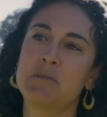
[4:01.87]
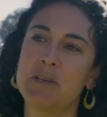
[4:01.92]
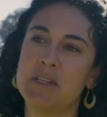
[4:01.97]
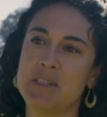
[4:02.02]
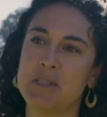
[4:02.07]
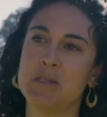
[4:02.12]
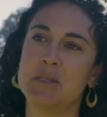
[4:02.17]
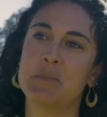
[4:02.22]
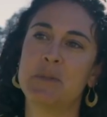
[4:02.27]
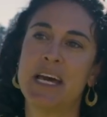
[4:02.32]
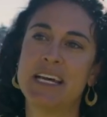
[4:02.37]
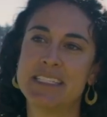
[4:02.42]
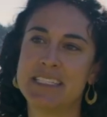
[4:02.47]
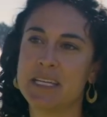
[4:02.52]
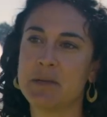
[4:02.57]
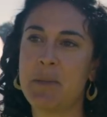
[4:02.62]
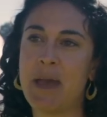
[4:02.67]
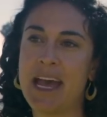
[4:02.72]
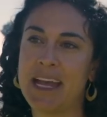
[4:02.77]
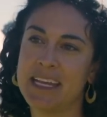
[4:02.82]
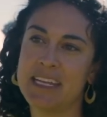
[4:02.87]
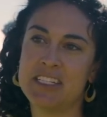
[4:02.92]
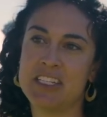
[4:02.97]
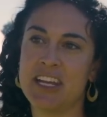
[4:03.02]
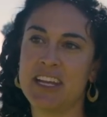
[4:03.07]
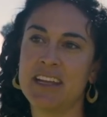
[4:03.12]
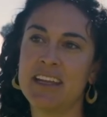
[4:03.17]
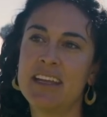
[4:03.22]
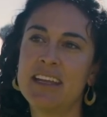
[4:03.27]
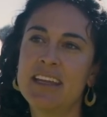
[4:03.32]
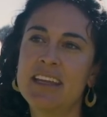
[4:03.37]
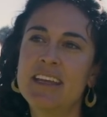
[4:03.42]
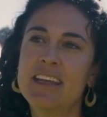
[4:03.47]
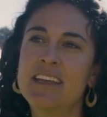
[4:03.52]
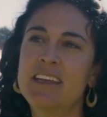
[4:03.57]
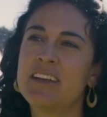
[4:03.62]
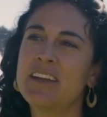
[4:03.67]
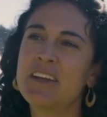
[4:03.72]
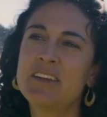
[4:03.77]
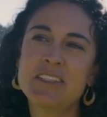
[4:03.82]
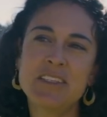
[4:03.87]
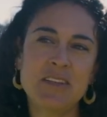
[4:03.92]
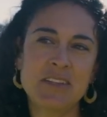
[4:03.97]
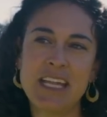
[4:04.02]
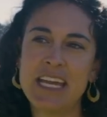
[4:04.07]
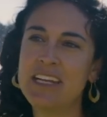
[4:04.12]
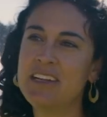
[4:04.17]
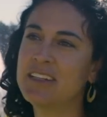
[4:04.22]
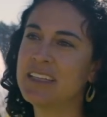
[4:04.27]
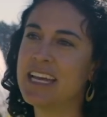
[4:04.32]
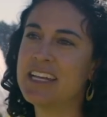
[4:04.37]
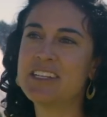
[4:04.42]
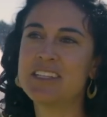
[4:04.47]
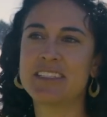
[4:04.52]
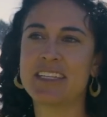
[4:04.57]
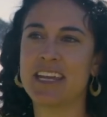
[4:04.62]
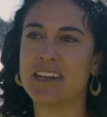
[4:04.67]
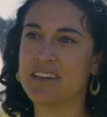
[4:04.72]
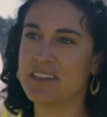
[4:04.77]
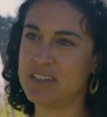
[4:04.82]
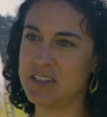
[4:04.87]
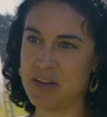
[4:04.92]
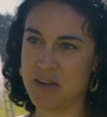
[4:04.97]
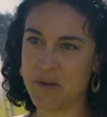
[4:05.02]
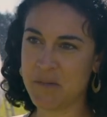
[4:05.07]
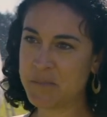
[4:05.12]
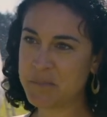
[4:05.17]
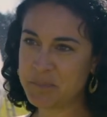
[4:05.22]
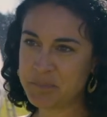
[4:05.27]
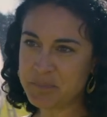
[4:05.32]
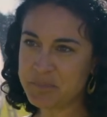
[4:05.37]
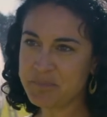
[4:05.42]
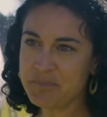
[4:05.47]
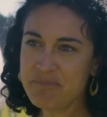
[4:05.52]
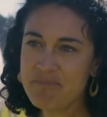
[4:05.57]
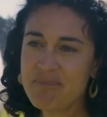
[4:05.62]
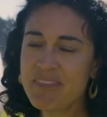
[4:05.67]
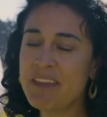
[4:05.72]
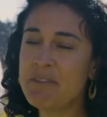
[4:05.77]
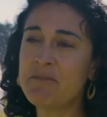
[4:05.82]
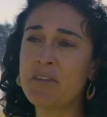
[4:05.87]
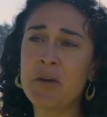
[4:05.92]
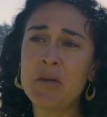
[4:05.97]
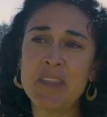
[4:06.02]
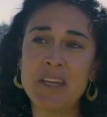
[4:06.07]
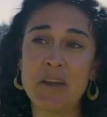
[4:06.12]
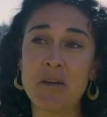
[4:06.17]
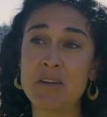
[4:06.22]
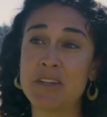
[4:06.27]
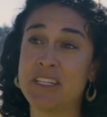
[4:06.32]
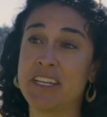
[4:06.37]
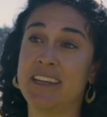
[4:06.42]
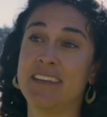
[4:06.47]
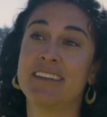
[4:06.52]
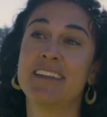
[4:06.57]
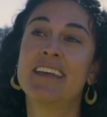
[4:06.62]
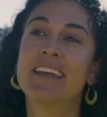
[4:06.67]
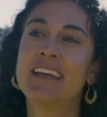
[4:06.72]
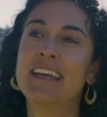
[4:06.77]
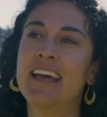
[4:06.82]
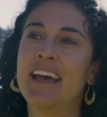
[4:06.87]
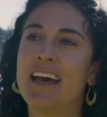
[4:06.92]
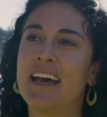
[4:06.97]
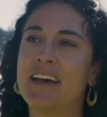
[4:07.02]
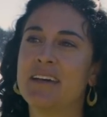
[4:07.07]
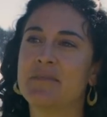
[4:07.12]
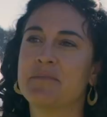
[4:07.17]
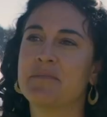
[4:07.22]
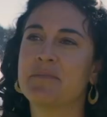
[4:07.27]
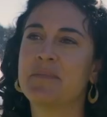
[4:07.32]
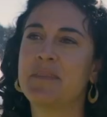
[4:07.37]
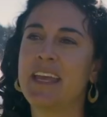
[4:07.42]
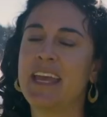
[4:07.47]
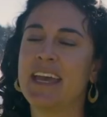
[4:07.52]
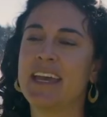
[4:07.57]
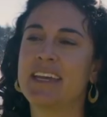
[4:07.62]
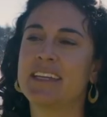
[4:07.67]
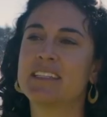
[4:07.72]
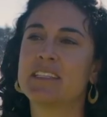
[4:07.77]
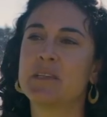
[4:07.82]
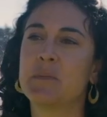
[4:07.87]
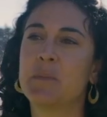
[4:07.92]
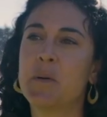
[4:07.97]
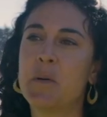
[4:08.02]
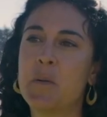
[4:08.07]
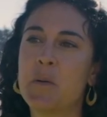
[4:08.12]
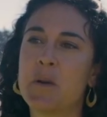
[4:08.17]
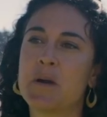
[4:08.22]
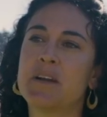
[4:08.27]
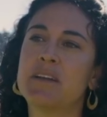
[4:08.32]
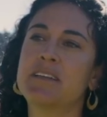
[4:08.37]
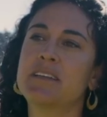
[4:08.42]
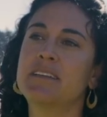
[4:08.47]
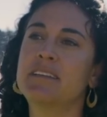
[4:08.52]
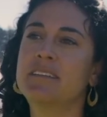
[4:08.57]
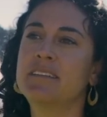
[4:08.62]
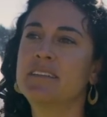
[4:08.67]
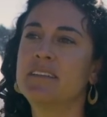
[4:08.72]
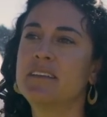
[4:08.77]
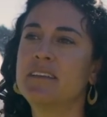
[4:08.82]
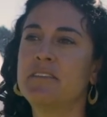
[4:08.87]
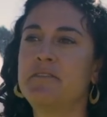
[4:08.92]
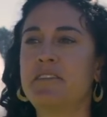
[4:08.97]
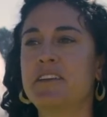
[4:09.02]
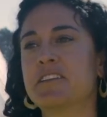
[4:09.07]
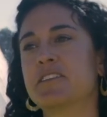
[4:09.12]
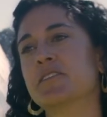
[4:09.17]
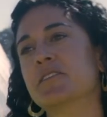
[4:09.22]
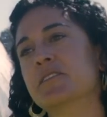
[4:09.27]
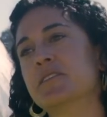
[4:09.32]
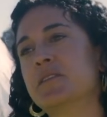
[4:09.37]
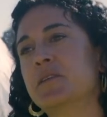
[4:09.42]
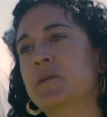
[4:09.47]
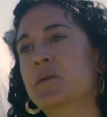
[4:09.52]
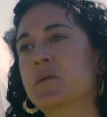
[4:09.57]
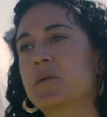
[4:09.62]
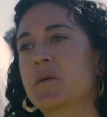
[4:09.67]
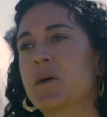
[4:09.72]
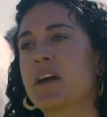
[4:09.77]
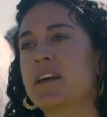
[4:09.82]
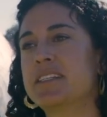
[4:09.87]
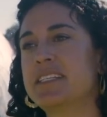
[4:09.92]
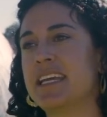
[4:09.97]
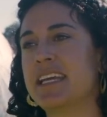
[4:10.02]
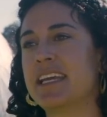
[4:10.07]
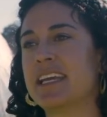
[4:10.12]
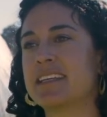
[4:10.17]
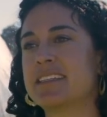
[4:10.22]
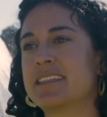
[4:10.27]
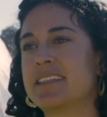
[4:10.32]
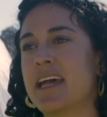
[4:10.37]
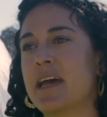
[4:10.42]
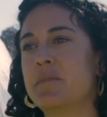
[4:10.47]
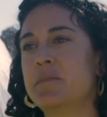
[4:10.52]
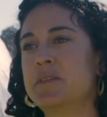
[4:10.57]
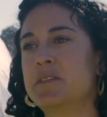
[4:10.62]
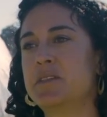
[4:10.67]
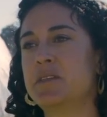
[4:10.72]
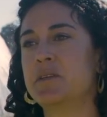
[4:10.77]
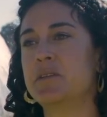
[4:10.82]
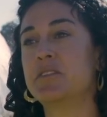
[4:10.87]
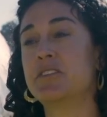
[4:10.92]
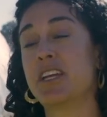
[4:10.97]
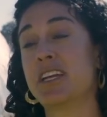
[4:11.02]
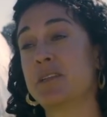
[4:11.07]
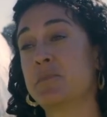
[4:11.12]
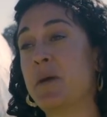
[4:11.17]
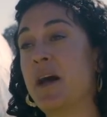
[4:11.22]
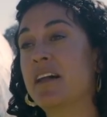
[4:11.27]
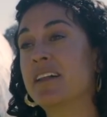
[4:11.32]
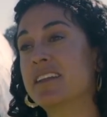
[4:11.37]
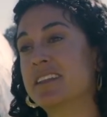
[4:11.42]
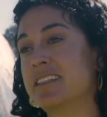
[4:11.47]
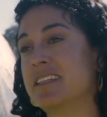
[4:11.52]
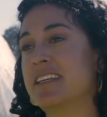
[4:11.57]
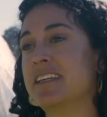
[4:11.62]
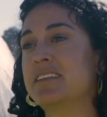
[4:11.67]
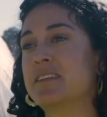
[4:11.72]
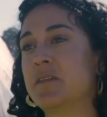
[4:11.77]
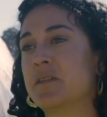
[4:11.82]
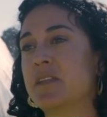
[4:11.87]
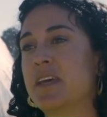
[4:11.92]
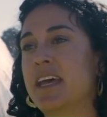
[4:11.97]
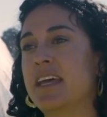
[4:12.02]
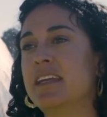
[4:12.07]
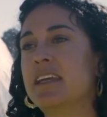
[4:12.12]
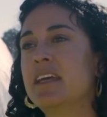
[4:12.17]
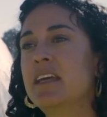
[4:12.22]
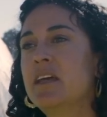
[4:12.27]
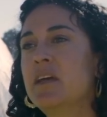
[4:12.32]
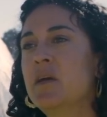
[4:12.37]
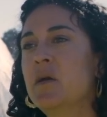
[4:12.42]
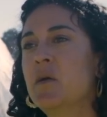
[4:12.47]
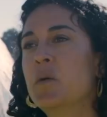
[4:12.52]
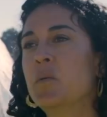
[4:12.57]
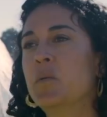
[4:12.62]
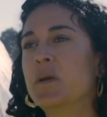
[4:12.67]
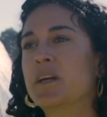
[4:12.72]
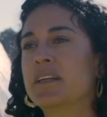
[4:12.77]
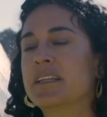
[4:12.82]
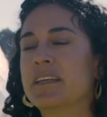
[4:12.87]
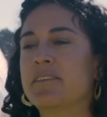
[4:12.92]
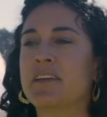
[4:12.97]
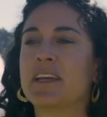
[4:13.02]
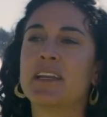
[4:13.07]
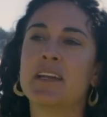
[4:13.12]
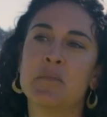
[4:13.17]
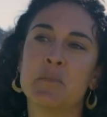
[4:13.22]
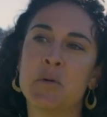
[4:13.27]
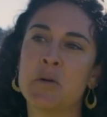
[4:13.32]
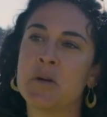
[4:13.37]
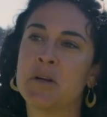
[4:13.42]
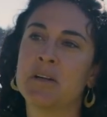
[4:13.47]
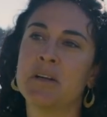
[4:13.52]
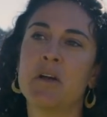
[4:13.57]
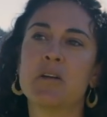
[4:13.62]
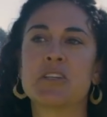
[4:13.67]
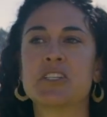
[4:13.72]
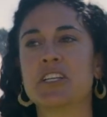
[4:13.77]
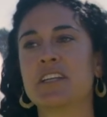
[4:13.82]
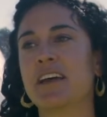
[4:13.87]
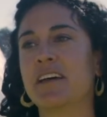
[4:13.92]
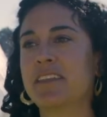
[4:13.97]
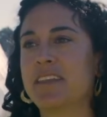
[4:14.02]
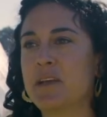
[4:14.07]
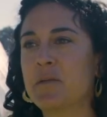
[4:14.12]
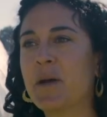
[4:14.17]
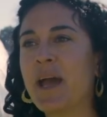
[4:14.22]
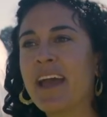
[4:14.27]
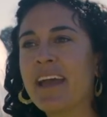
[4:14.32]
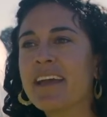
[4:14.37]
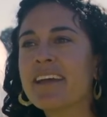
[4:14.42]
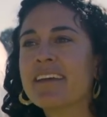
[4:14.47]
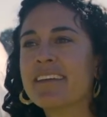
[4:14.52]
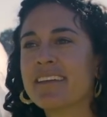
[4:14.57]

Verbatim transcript: reduce plastic packaging. You can also let your legislators know. Vote the ocean um, and support officials who are taking steps to change policy so that we are living in a more ocean-healthy way.